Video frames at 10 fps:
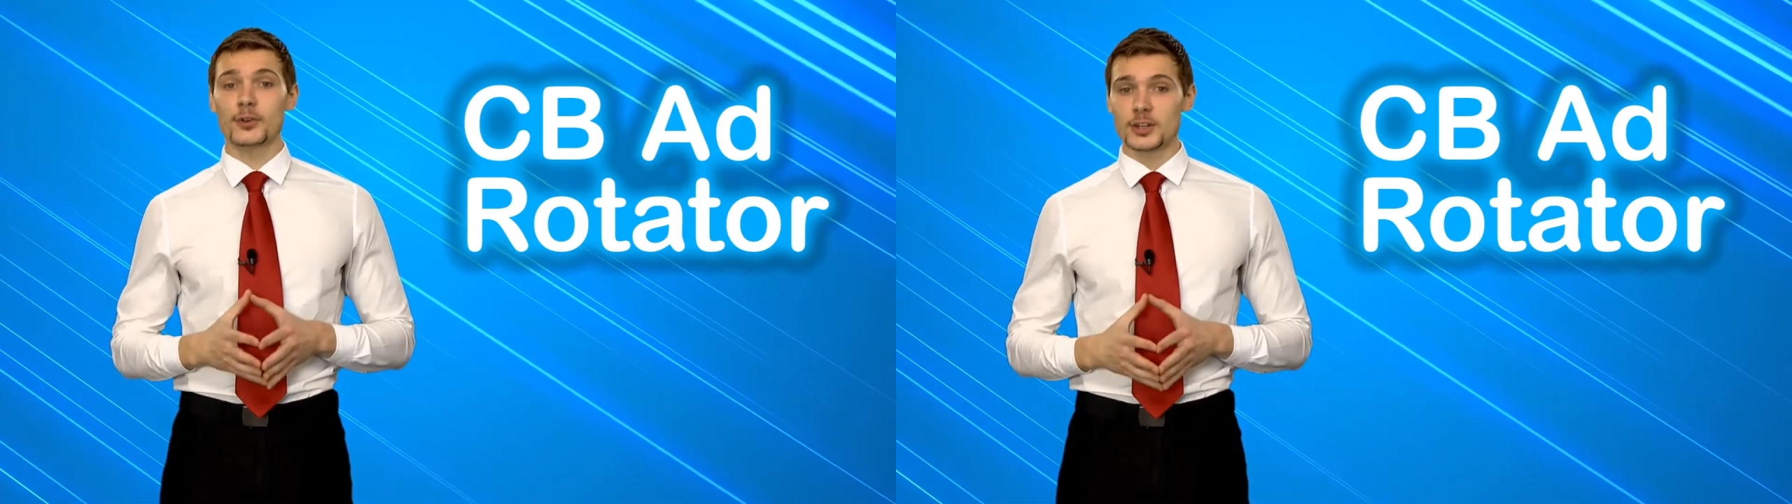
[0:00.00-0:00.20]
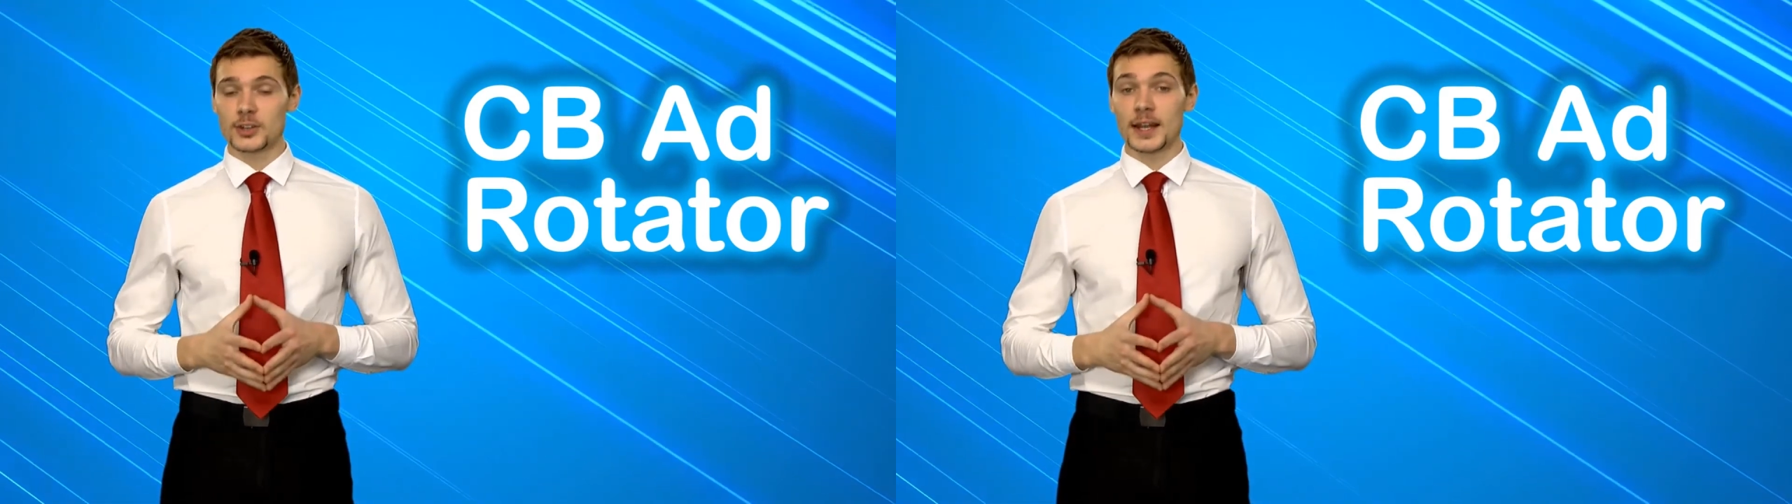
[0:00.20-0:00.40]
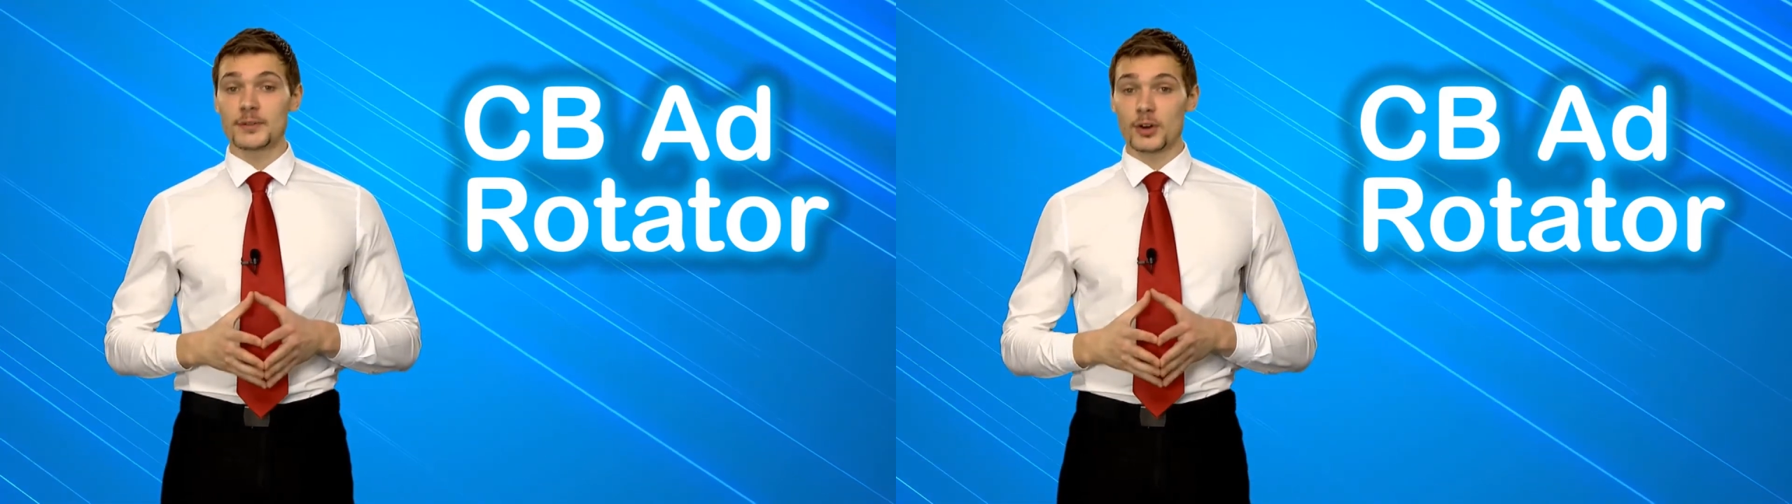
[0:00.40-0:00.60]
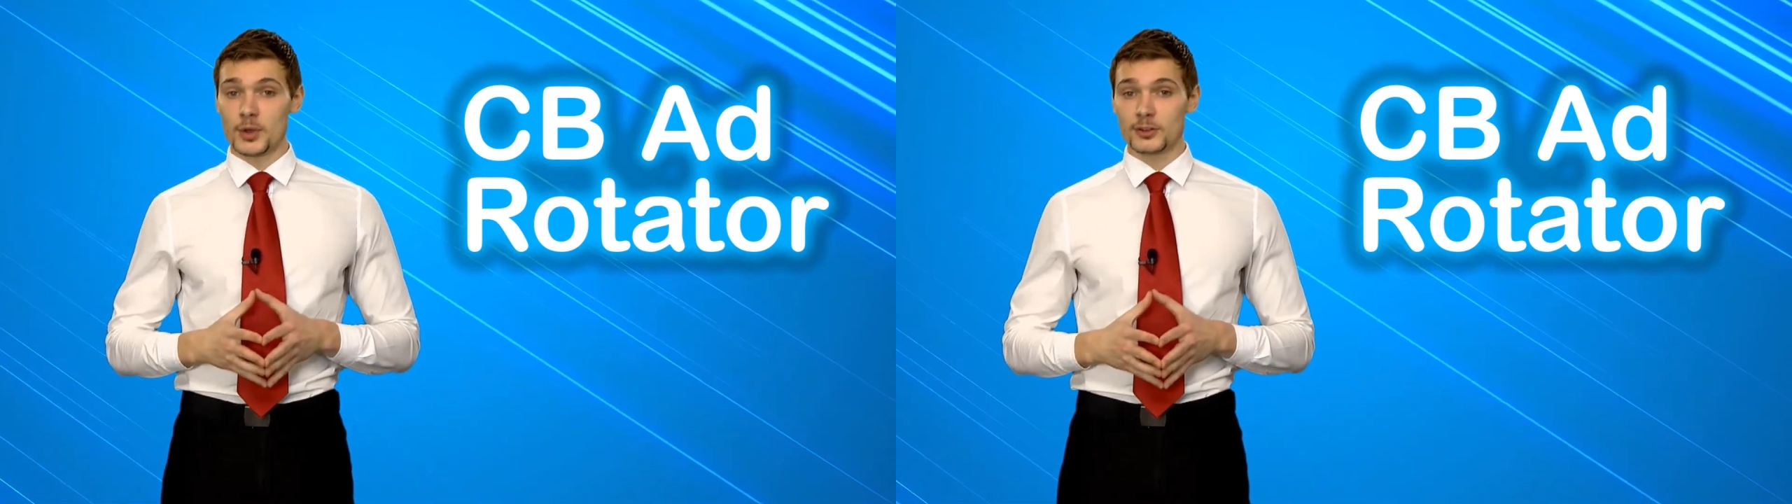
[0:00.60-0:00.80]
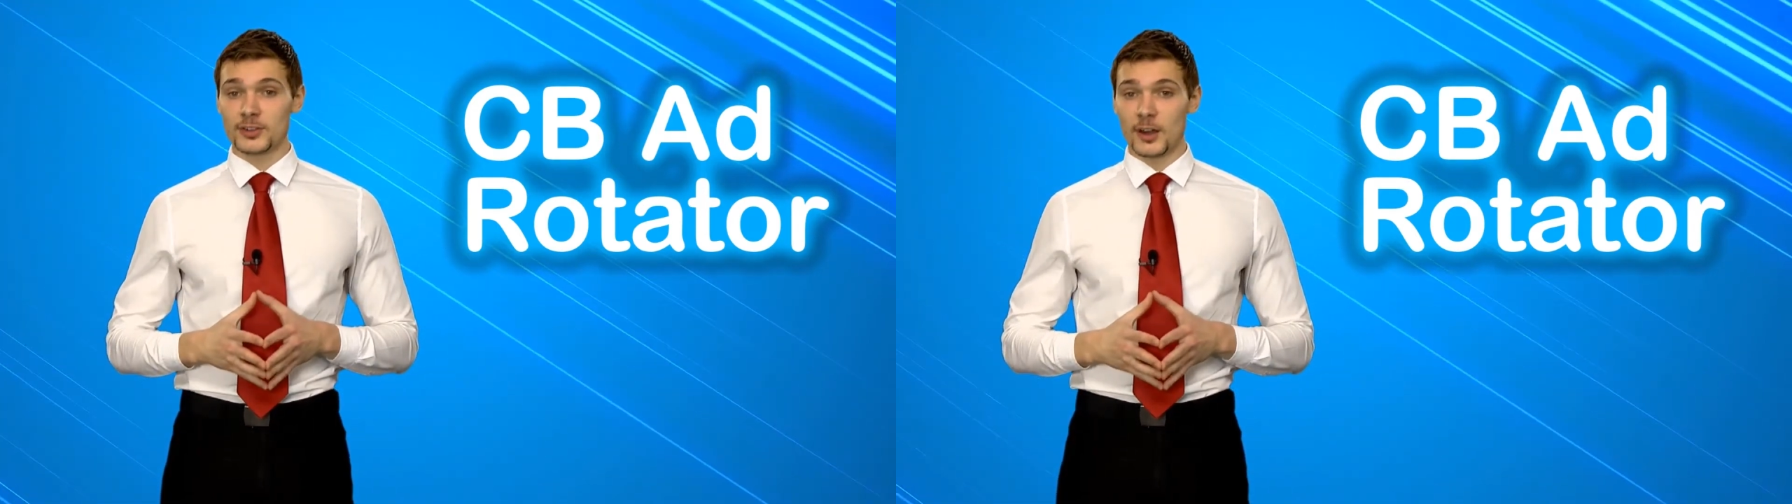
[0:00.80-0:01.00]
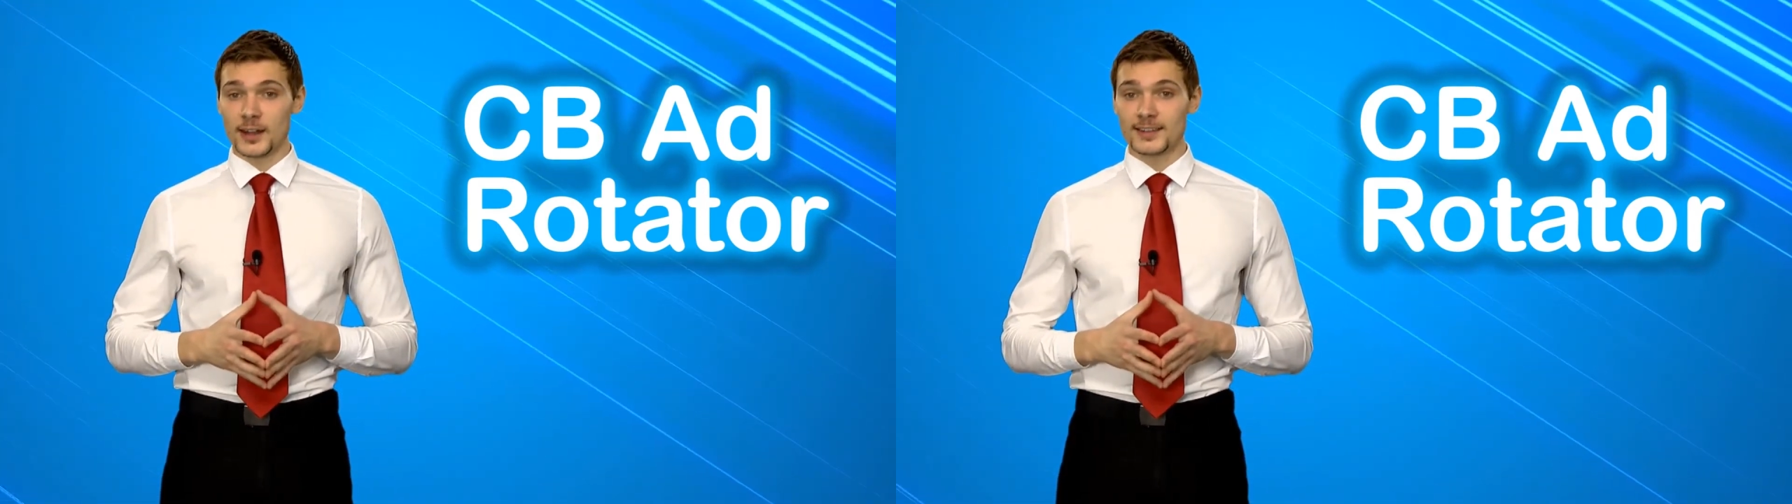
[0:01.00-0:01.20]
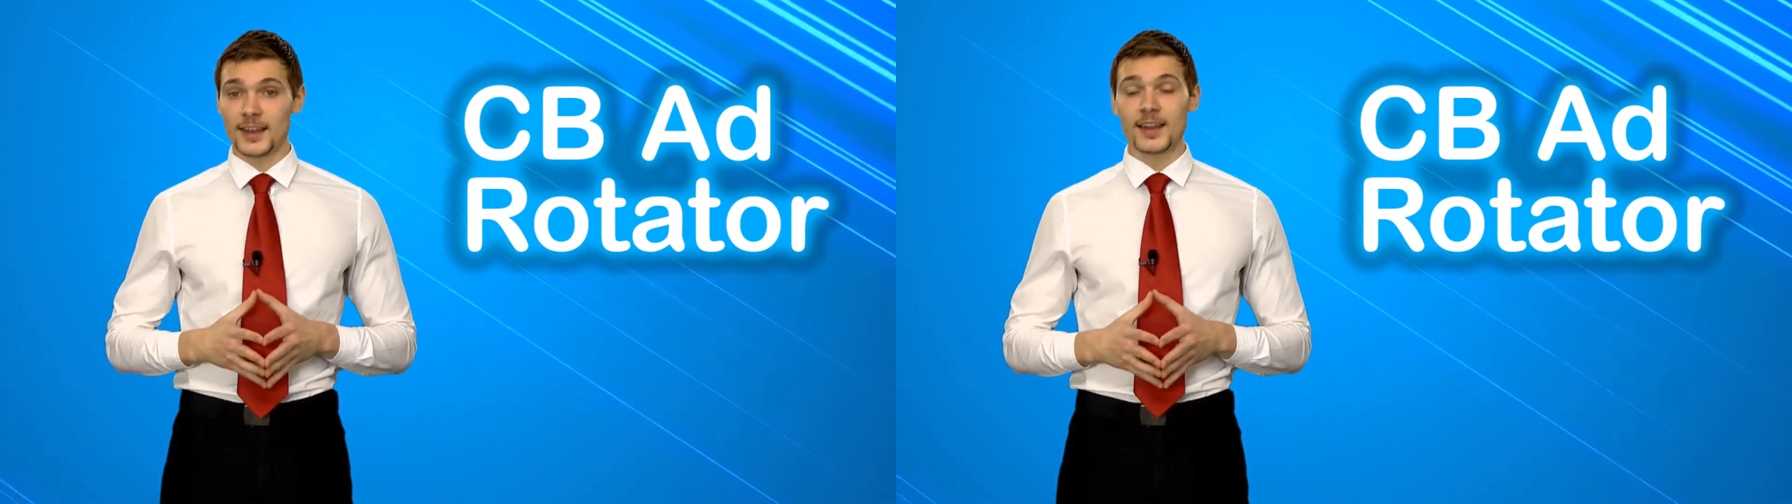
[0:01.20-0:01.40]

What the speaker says: each click from your site,